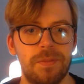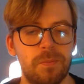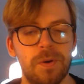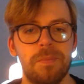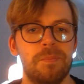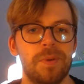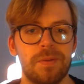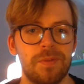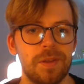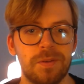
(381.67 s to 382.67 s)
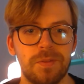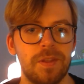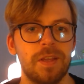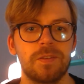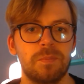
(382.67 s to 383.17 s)
one big thing to the
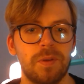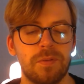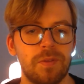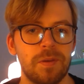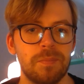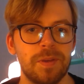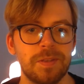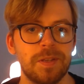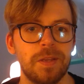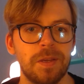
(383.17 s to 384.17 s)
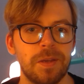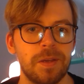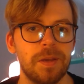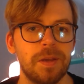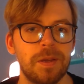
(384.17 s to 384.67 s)
next big thing, basically
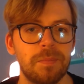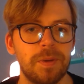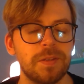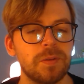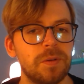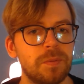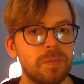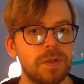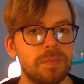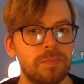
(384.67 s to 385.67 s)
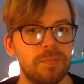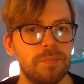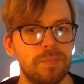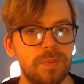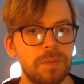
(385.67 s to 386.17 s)
based on what
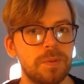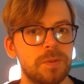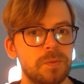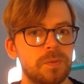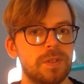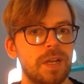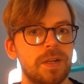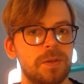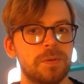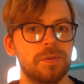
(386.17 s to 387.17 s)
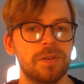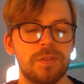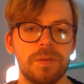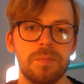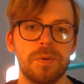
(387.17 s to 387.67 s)
people do tell you
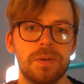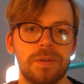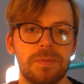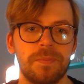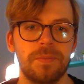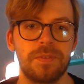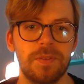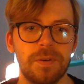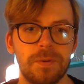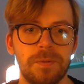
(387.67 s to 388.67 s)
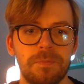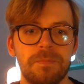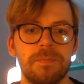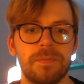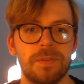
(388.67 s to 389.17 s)
is important. So
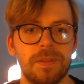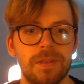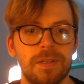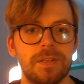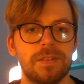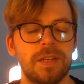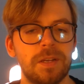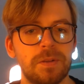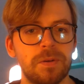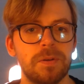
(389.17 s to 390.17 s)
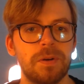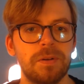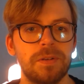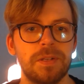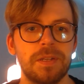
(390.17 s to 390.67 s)
take a look
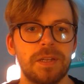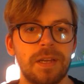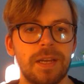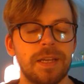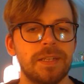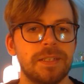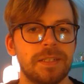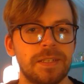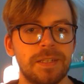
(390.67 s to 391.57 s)
around and